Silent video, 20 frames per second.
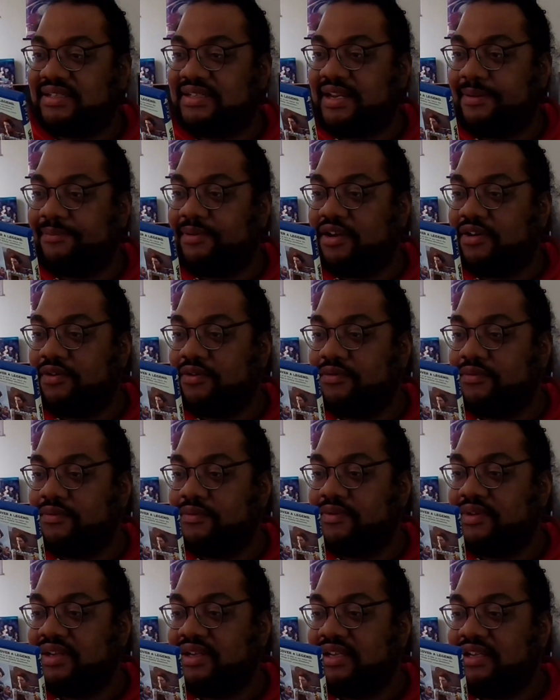demo
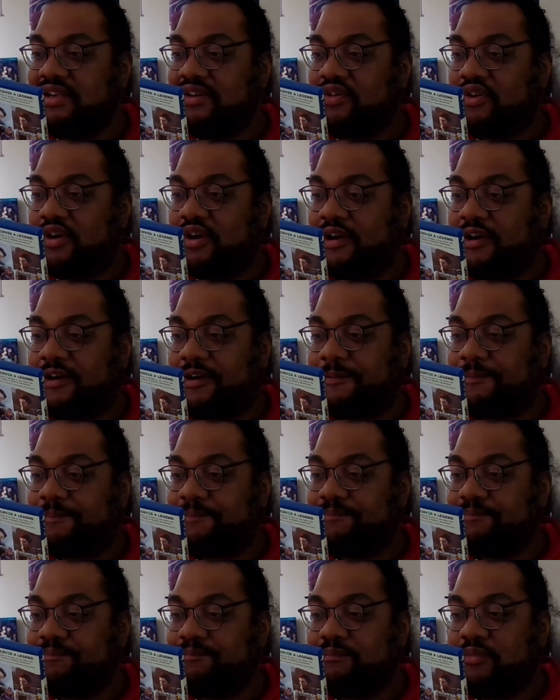or
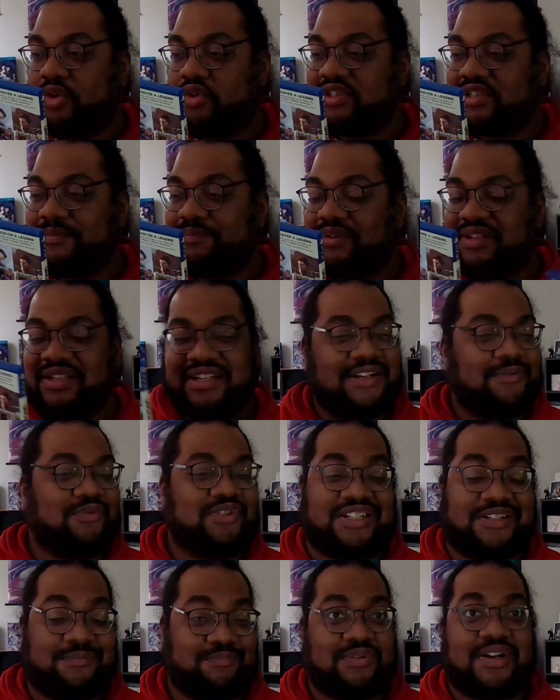multiplayer,
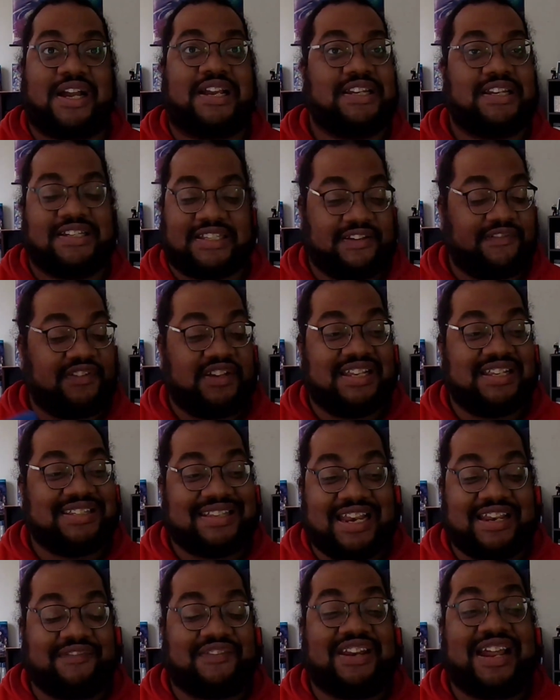which probably is
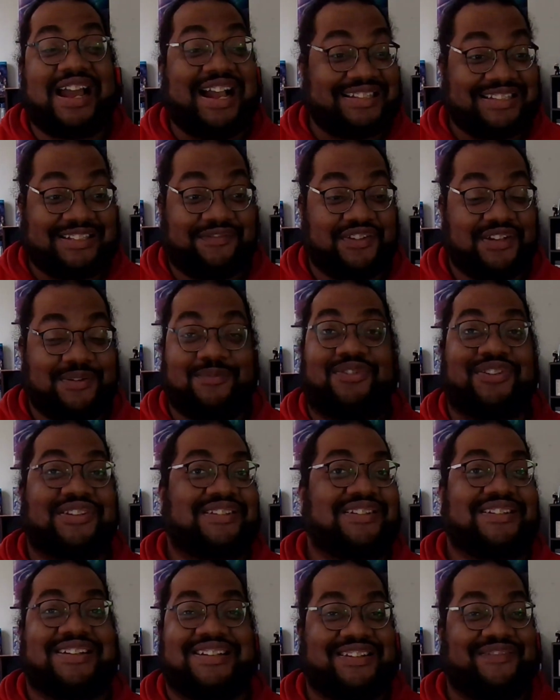not even active anymore,
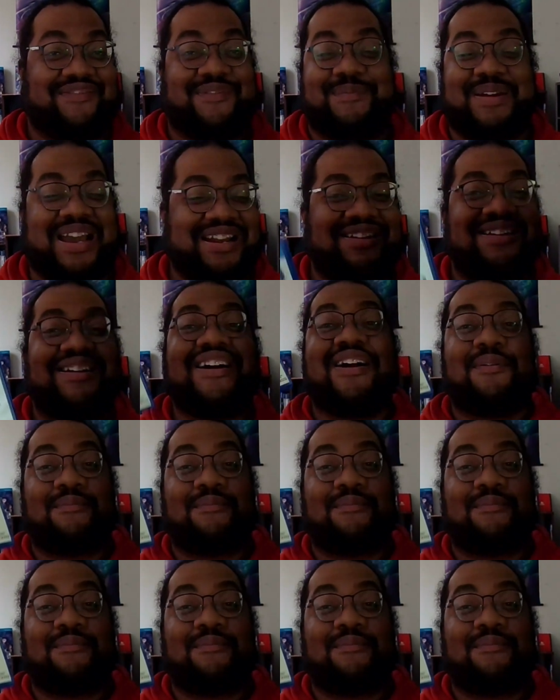so it doesn't even matter.